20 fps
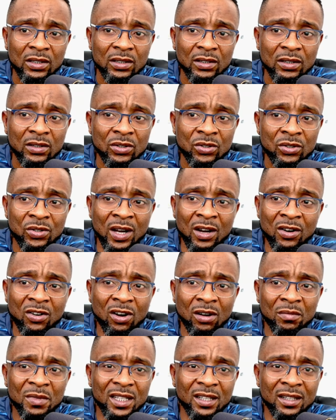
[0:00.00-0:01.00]
So how
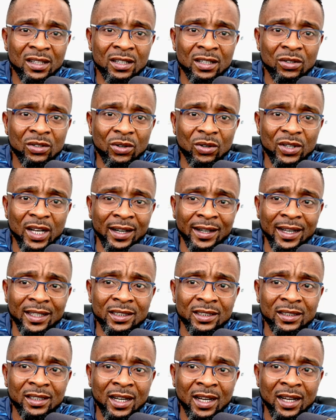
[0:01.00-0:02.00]
come he didn't know that
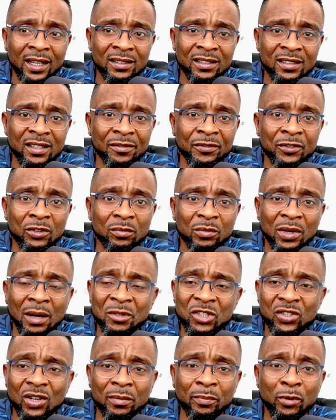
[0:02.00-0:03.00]
Nigeria,
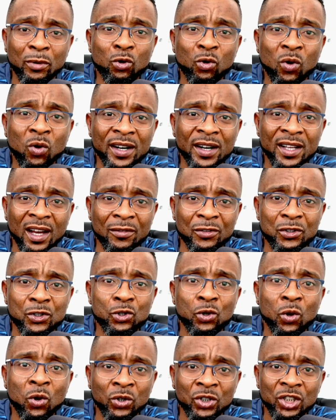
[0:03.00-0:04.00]
Bokuwari have
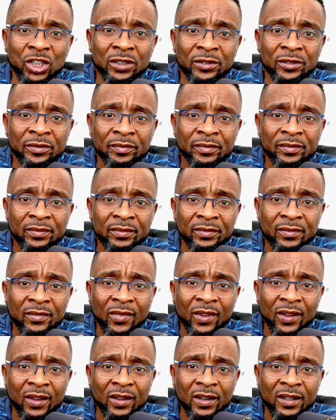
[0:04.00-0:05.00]
sold
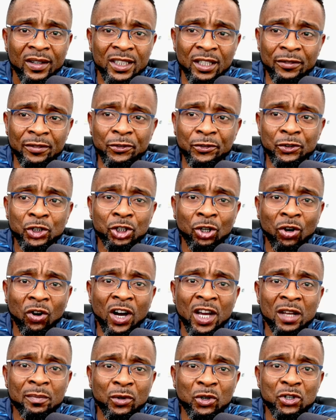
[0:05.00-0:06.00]
the future
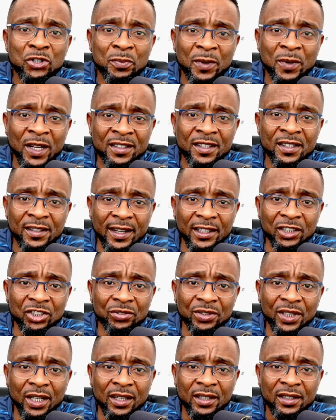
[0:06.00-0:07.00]
oil prospects in
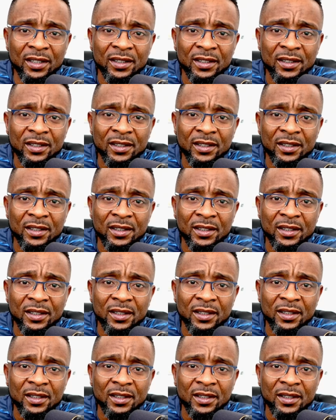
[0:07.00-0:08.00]
Nigeria?
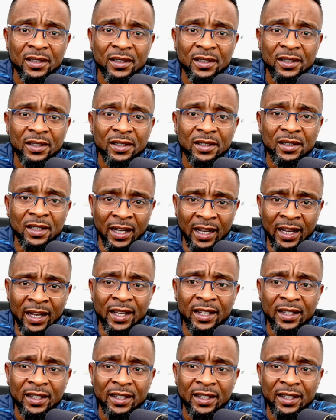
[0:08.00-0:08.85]
The